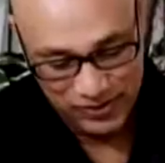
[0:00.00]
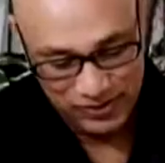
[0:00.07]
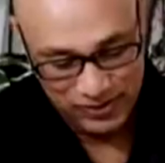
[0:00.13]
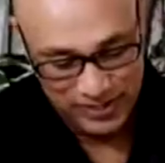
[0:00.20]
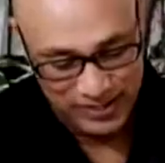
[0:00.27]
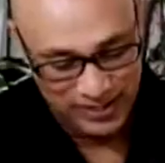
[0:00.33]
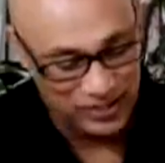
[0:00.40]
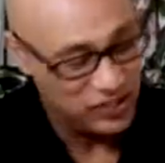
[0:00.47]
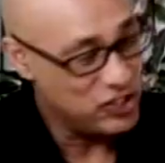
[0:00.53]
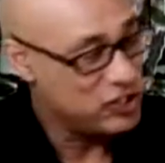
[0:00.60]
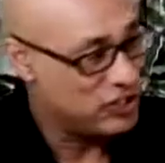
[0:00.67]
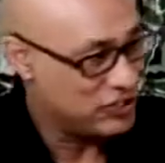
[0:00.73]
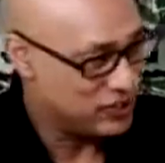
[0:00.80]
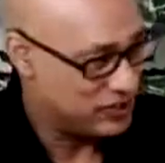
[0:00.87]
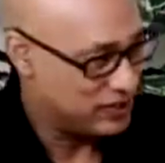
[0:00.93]
to be the
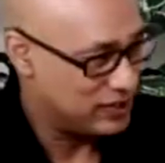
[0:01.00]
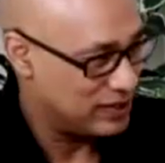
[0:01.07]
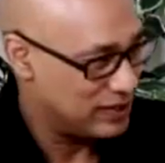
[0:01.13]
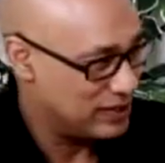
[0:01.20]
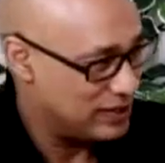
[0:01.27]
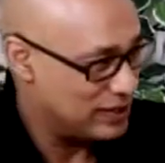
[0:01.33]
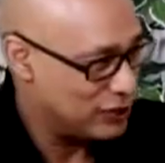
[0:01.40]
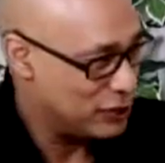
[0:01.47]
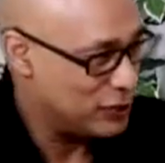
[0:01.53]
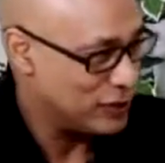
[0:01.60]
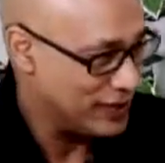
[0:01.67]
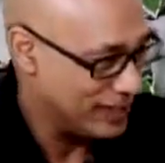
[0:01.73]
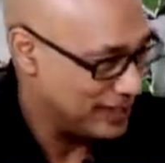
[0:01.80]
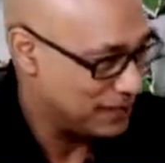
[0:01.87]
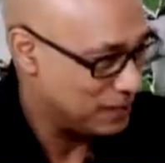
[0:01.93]
teachers'
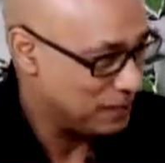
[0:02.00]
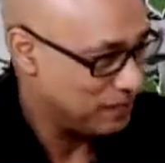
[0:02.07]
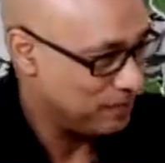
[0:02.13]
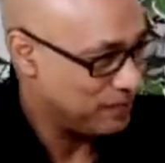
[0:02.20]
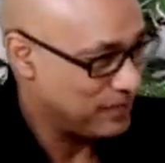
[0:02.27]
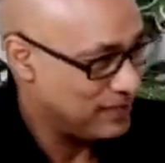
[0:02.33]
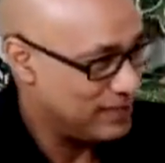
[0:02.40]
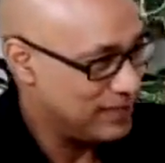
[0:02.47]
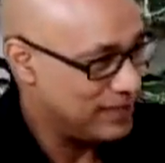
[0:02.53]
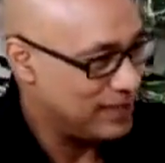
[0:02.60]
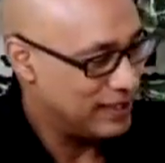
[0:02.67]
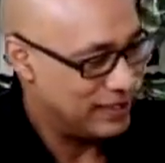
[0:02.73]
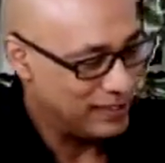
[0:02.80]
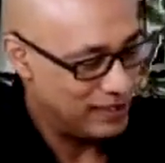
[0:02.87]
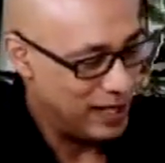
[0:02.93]
union.
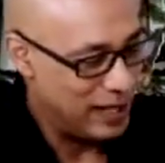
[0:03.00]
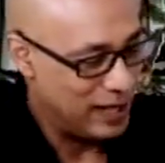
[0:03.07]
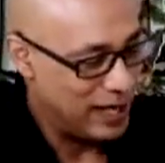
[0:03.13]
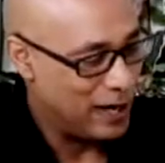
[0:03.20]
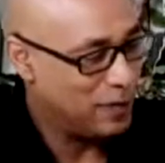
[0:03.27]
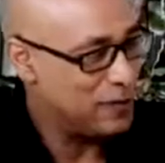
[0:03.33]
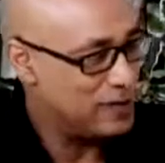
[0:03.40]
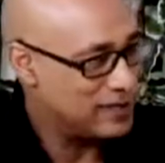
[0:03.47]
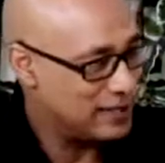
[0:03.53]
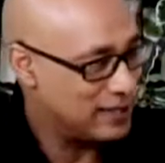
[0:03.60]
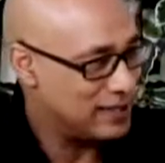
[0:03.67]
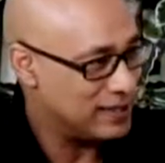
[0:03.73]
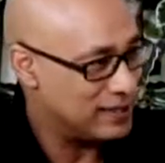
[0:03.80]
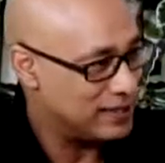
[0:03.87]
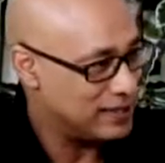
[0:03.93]
How was
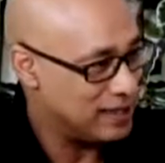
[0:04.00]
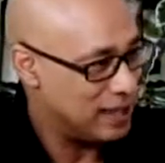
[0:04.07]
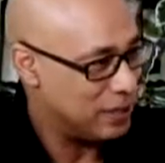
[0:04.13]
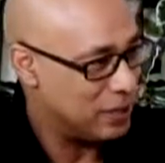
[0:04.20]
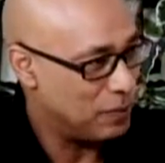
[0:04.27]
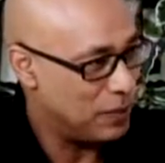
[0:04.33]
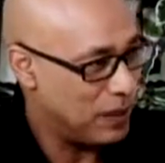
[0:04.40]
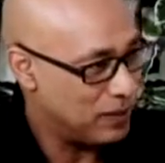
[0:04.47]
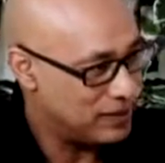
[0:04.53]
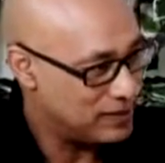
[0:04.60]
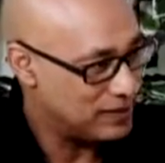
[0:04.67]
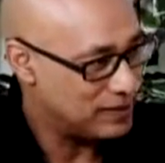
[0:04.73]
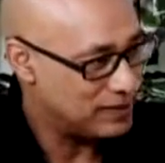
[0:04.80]
that came about?